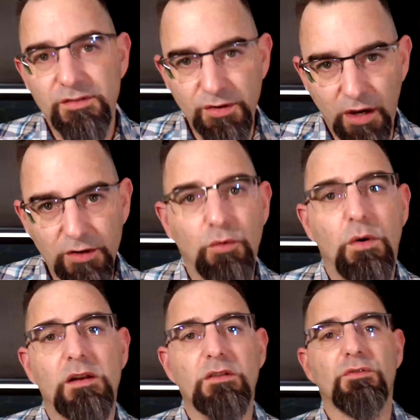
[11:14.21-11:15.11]
to
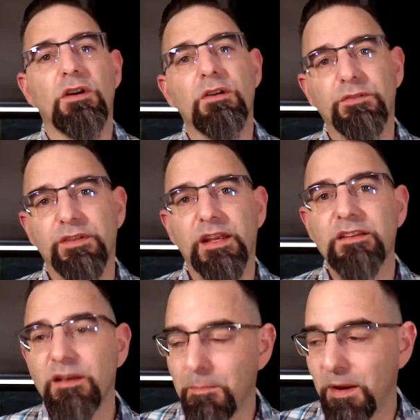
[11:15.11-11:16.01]
underwater grown,
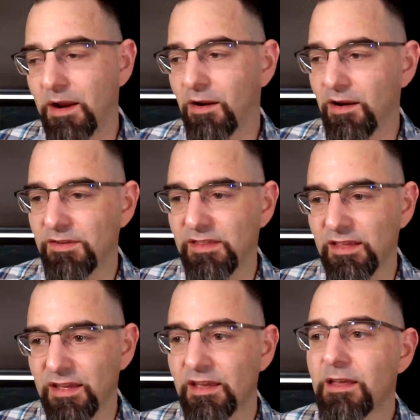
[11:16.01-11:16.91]
then compare
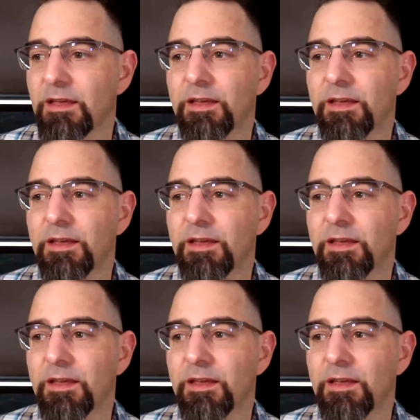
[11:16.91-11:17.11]
everything